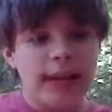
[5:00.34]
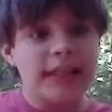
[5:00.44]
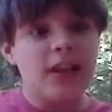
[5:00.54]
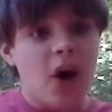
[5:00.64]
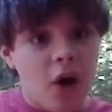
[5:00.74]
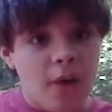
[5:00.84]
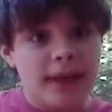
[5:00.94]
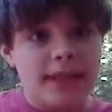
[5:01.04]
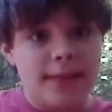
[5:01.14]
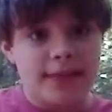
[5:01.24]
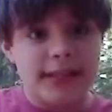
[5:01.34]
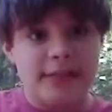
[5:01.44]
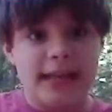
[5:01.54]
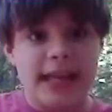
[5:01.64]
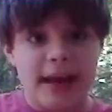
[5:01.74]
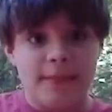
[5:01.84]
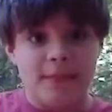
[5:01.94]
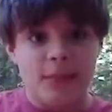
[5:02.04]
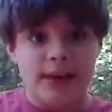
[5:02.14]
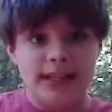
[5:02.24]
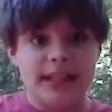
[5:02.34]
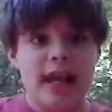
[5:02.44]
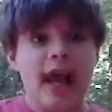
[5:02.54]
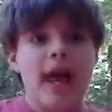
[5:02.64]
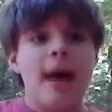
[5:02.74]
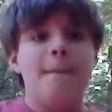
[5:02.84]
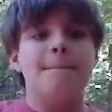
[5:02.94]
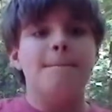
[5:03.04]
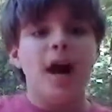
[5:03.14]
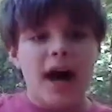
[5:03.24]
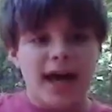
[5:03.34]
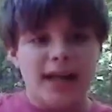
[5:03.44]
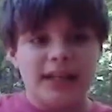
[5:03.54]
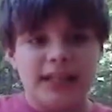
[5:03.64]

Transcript: is always supposed to be kept moist. But